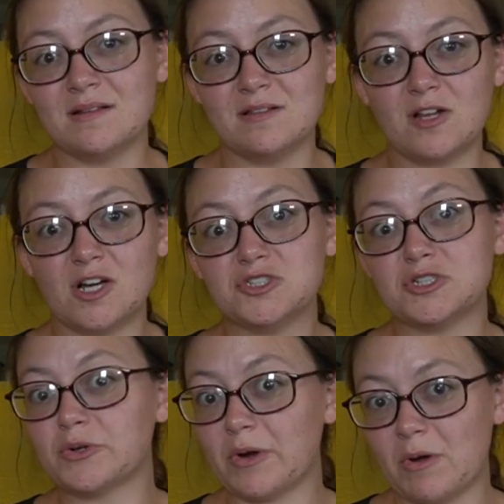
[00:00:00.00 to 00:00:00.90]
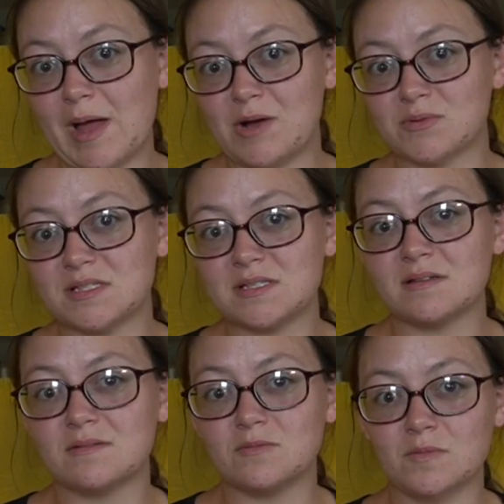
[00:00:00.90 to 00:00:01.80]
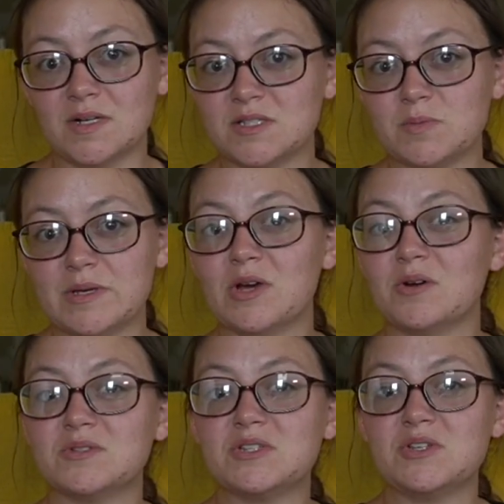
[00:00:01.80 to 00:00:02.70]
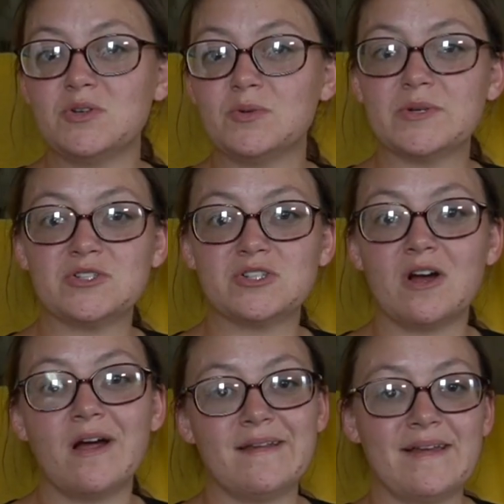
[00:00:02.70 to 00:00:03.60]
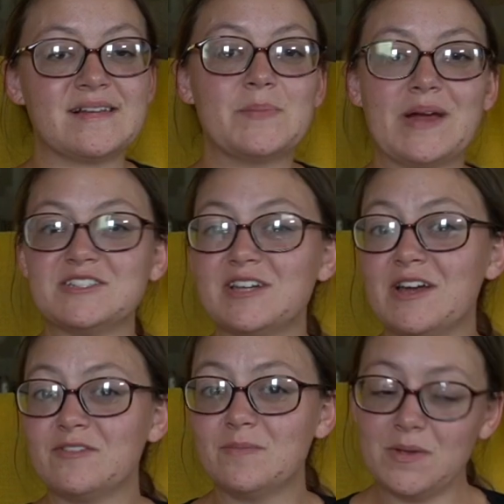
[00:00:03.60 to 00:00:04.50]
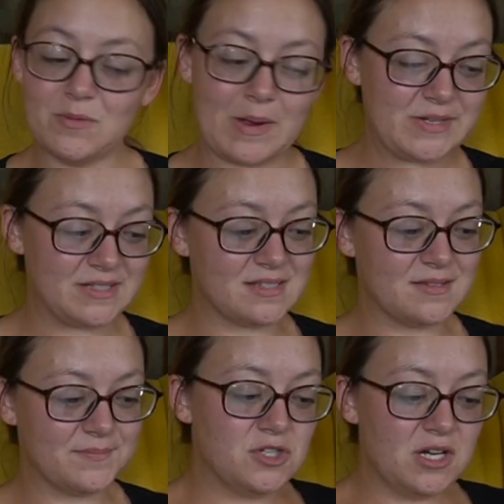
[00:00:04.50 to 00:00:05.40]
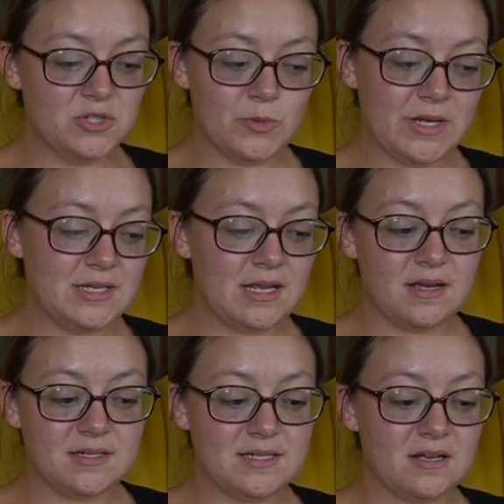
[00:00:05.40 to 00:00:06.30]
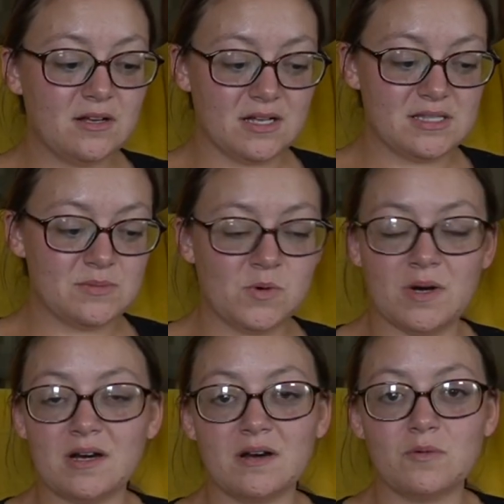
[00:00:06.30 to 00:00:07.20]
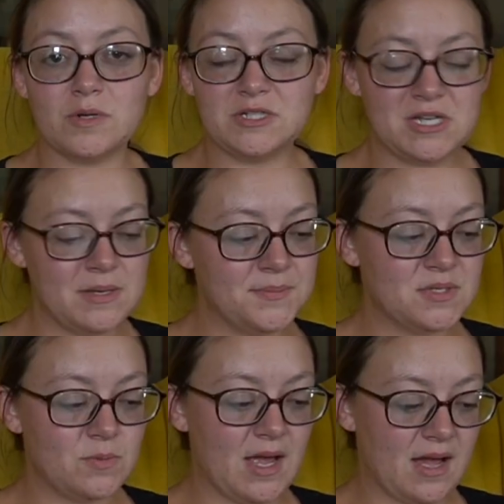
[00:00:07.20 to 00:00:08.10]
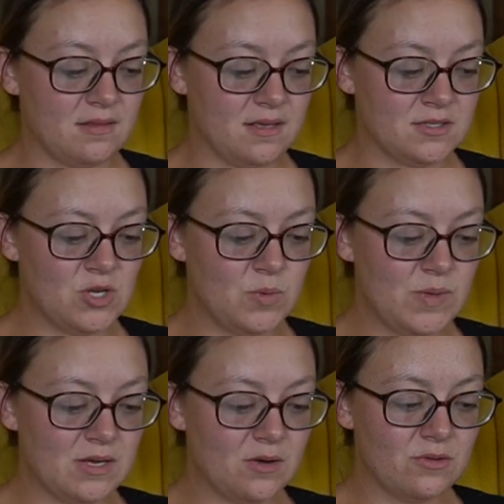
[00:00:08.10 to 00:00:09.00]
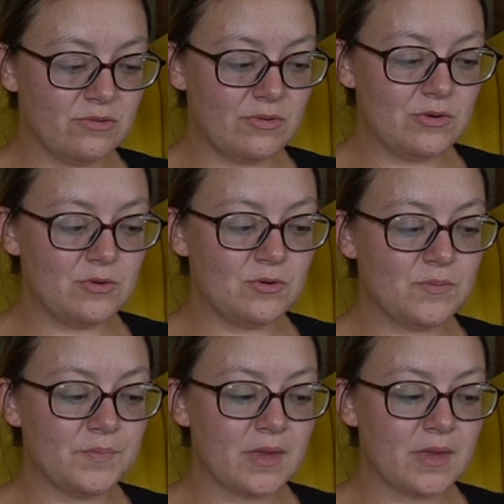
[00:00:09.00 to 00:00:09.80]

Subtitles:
larger grow outs once we go to butcher our next batch of meat rabbits. Josh went and got some more wood chips. We had the adobe go through.